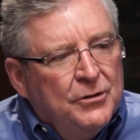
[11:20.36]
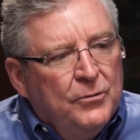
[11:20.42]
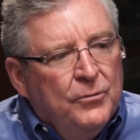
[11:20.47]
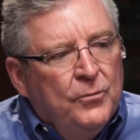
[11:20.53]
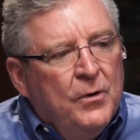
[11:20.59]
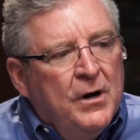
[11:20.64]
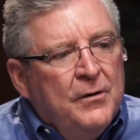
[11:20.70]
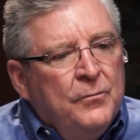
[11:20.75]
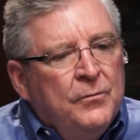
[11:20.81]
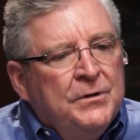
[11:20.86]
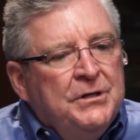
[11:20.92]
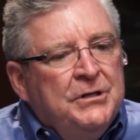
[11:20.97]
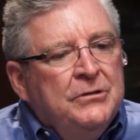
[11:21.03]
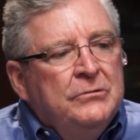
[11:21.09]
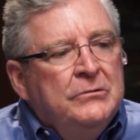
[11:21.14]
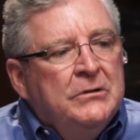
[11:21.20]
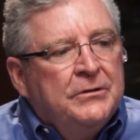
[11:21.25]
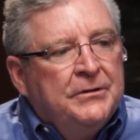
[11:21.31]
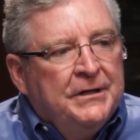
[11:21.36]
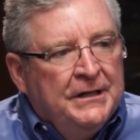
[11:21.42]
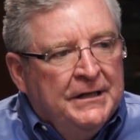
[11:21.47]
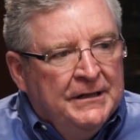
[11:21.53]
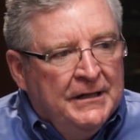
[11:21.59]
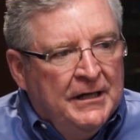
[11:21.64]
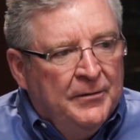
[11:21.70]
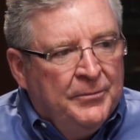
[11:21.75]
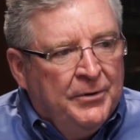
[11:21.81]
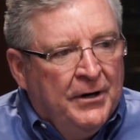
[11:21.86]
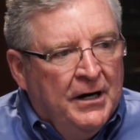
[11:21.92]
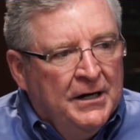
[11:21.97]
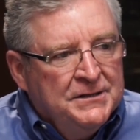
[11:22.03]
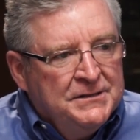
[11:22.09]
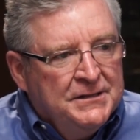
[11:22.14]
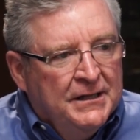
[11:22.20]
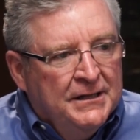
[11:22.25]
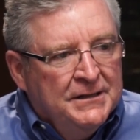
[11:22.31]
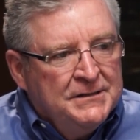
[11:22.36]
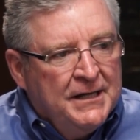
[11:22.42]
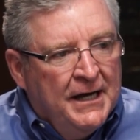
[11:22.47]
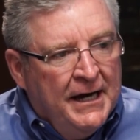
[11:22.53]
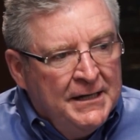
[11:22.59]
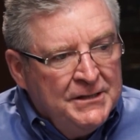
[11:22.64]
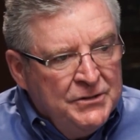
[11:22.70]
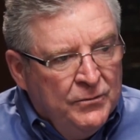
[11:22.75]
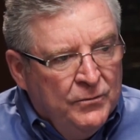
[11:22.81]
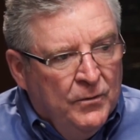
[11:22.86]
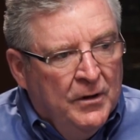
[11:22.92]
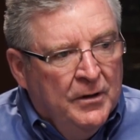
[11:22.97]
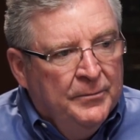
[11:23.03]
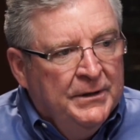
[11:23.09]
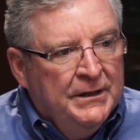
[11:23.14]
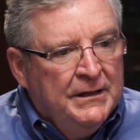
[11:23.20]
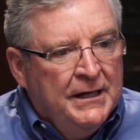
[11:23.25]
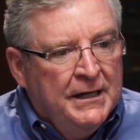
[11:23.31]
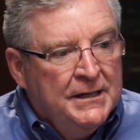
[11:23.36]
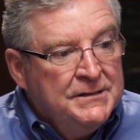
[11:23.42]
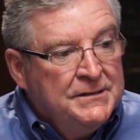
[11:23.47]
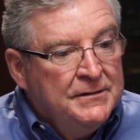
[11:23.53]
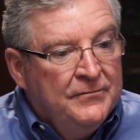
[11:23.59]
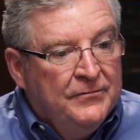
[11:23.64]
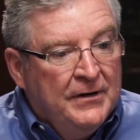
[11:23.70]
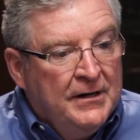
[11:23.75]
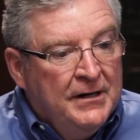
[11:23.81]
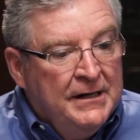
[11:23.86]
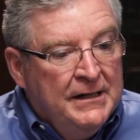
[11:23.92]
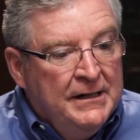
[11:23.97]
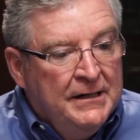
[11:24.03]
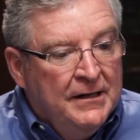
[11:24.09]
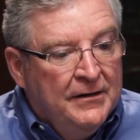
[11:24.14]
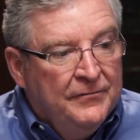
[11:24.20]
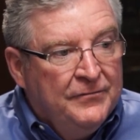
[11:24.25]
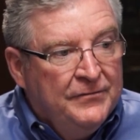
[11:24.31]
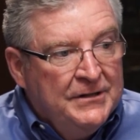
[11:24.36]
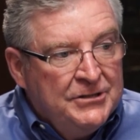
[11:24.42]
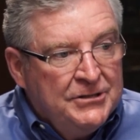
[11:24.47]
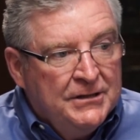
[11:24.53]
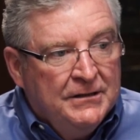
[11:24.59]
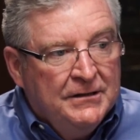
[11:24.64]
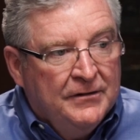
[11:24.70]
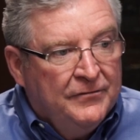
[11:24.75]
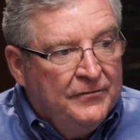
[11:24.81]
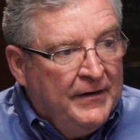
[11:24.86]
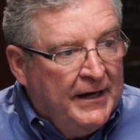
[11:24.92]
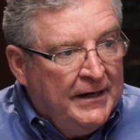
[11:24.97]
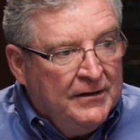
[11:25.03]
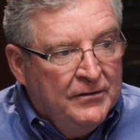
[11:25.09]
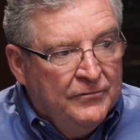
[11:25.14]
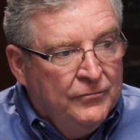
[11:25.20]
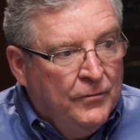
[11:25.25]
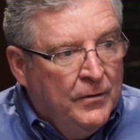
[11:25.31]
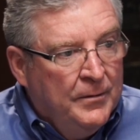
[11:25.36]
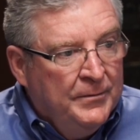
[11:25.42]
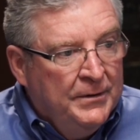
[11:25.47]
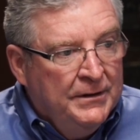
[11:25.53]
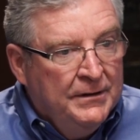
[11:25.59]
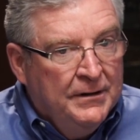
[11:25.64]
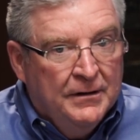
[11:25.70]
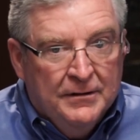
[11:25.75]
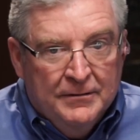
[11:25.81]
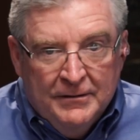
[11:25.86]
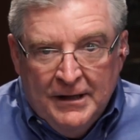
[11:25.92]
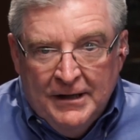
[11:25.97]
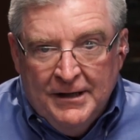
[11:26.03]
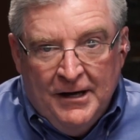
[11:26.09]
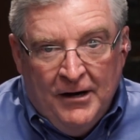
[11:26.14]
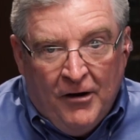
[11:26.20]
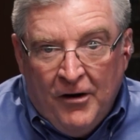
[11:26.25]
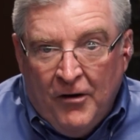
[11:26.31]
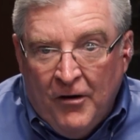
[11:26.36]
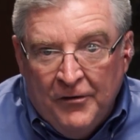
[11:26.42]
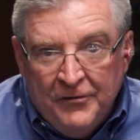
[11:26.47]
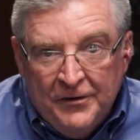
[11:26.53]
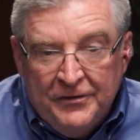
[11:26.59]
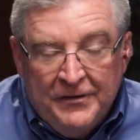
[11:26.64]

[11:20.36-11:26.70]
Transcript: So what were you learning in that process as a woman, as a very efficient, effective woman, all the